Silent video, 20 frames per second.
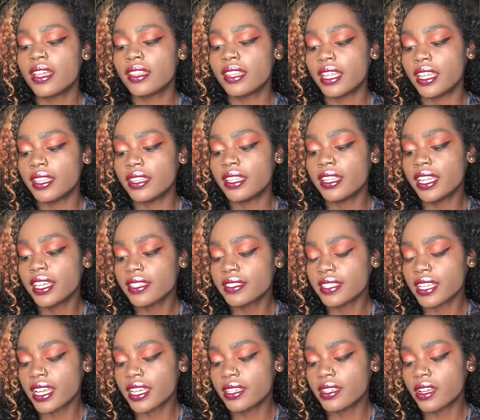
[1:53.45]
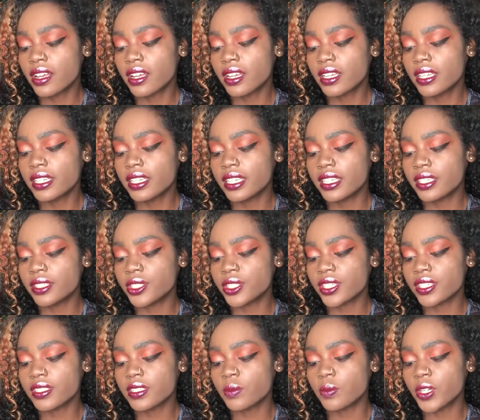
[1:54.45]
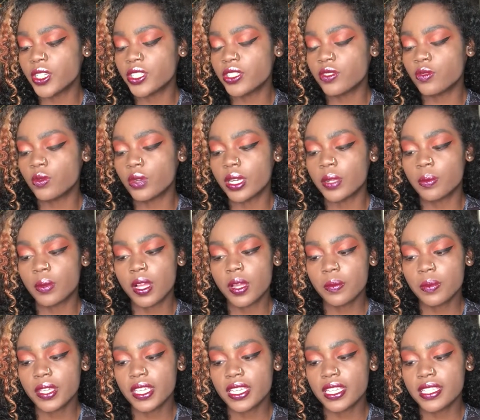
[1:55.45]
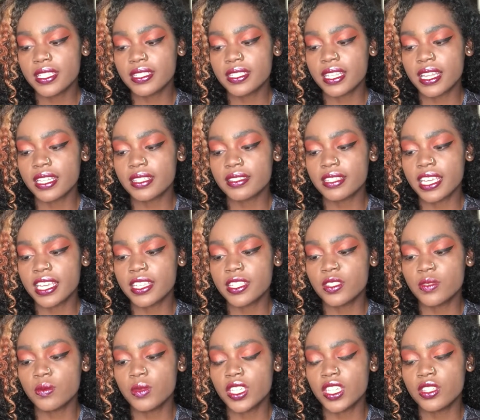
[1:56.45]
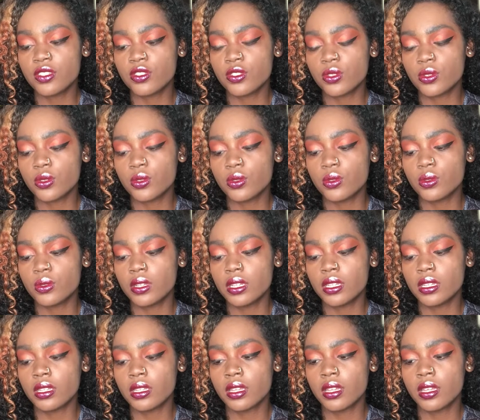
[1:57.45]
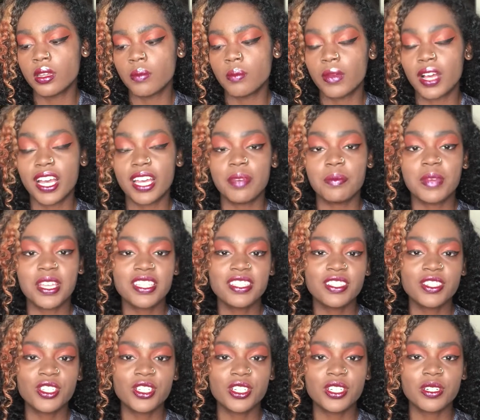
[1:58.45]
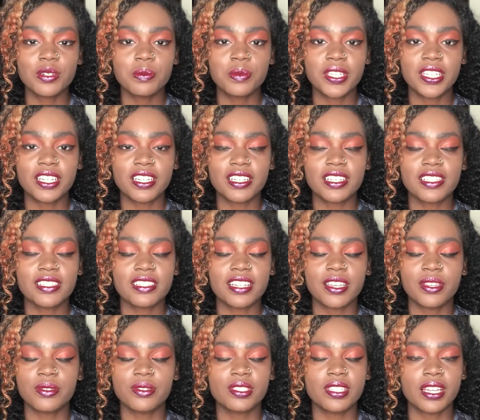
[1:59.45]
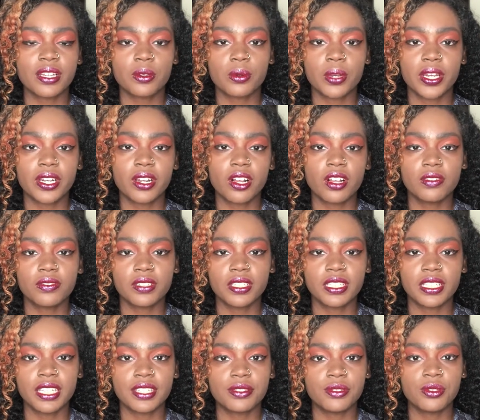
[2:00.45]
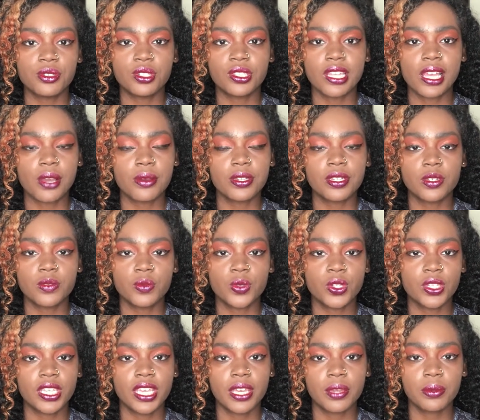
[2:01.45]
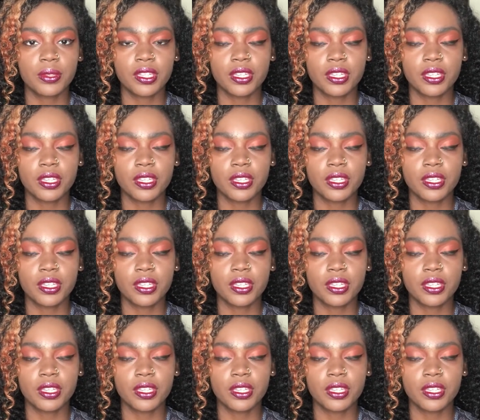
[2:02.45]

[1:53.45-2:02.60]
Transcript: Then the next icon is just a bunch of white pumpkins. That takes me to my messenger because I use that quite often. That's usually how I communicate with